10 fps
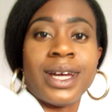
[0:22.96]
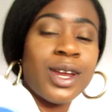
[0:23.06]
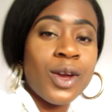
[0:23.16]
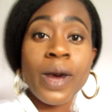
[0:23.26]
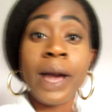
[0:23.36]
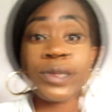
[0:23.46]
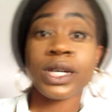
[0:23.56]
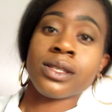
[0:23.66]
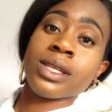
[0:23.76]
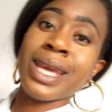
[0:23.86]
I don't know why I'm
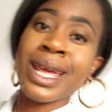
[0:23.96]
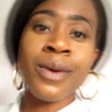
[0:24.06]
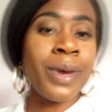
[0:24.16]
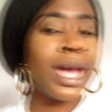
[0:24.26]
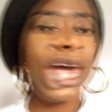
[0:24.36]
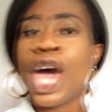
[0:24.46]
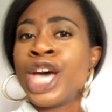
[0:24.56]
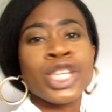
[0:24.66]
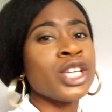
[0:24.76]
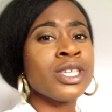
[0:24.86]
dancing. Anyway,
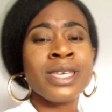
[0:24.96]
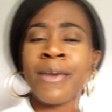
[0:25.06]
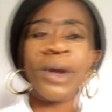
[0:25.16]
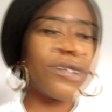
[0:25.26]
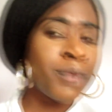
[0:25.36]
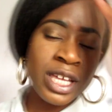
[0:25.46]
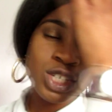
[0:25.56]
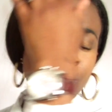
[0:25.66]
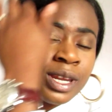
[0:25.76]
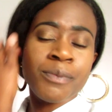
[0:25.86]
so I just came back from
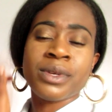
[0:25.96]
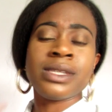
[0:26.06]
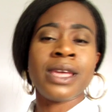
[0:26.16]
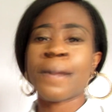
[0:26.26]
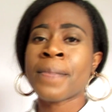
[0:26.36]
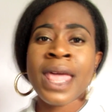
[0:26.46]
Nigerian Embassy,